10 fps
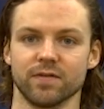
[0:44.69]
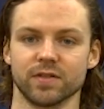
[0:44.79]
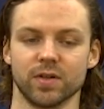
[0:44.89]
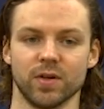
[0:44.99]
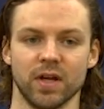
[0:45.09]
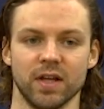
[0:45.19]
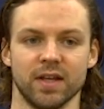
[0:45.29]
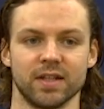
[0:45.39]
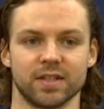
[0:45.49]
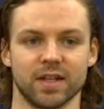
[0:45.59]
So
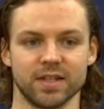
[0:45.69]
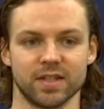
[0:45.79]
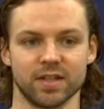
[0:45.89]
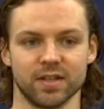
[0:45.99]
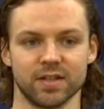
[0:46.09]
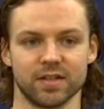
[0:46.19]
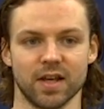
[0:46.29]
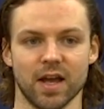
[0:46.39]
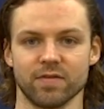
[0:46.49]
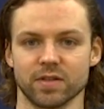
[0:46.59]
it's nice to
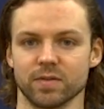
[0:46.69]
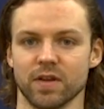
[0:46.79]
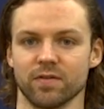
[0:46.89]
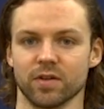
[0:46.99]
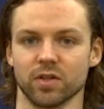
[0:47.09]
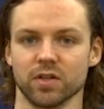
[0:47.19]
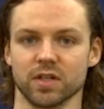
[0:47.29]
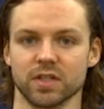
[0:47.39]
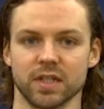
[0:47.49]
have some different looks.